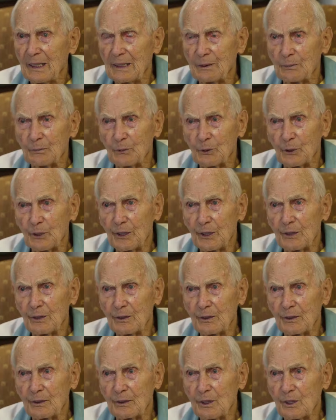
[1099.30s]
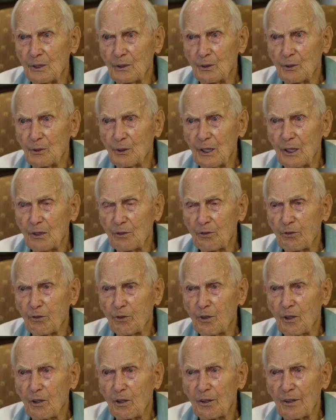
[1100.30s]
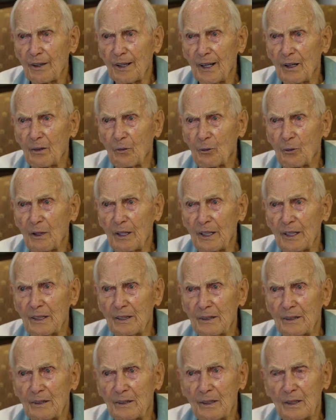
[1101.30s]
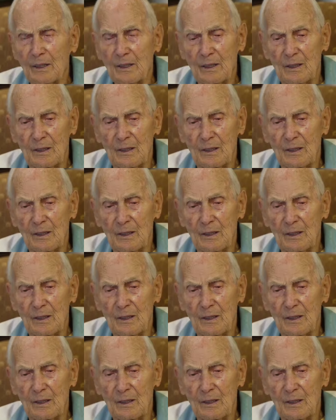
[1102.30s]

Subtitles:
And you don't get far that way. And